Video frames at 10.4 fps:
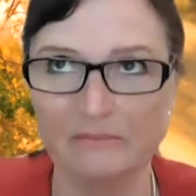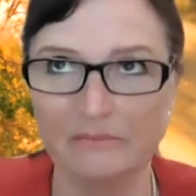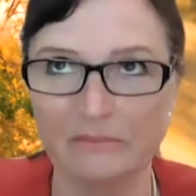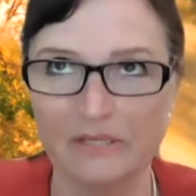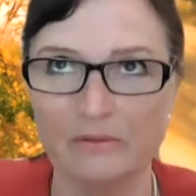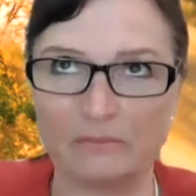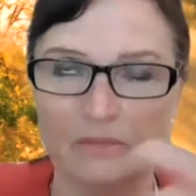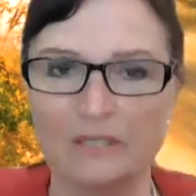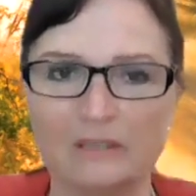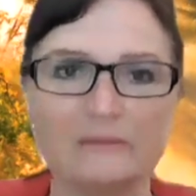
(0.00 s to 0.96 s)

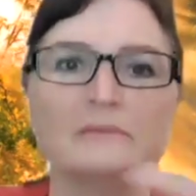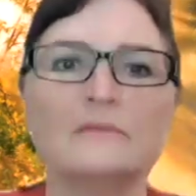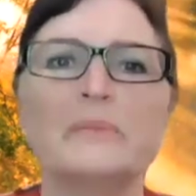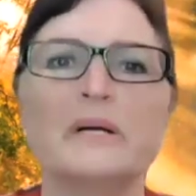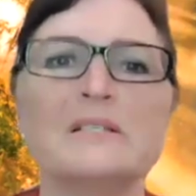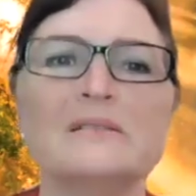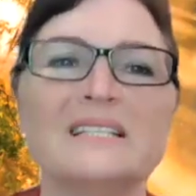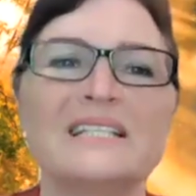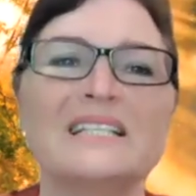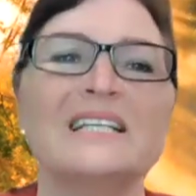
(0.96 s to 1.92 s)

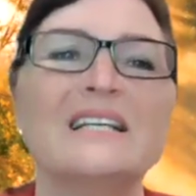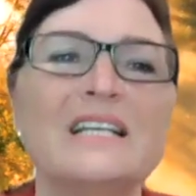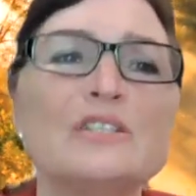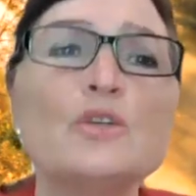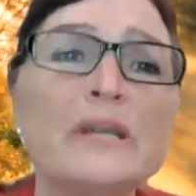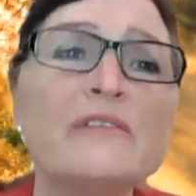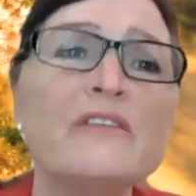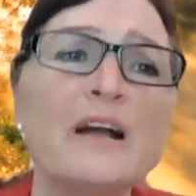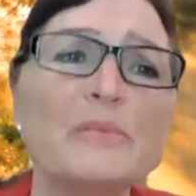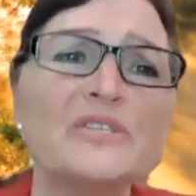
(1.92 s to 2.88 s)

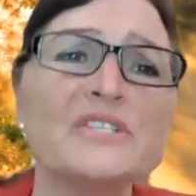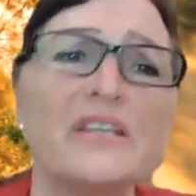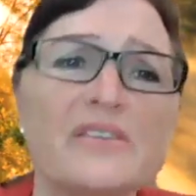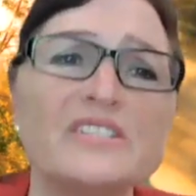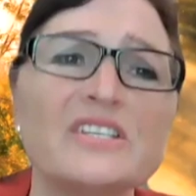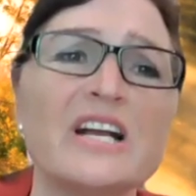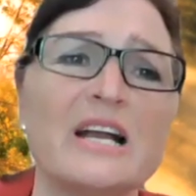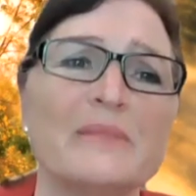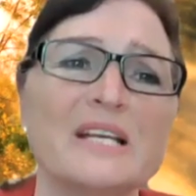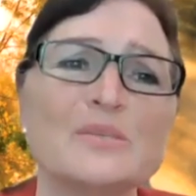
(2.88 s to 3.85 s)
25% of the
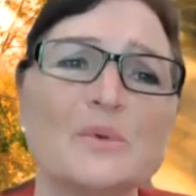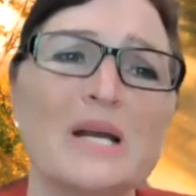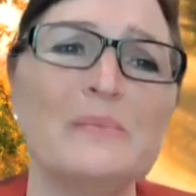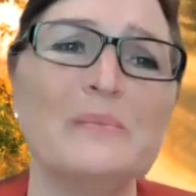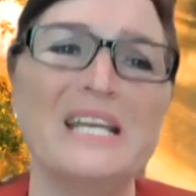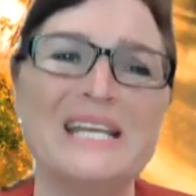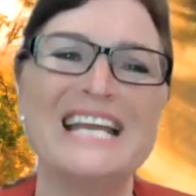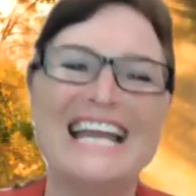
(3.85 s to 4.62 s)
time. That's what I mean.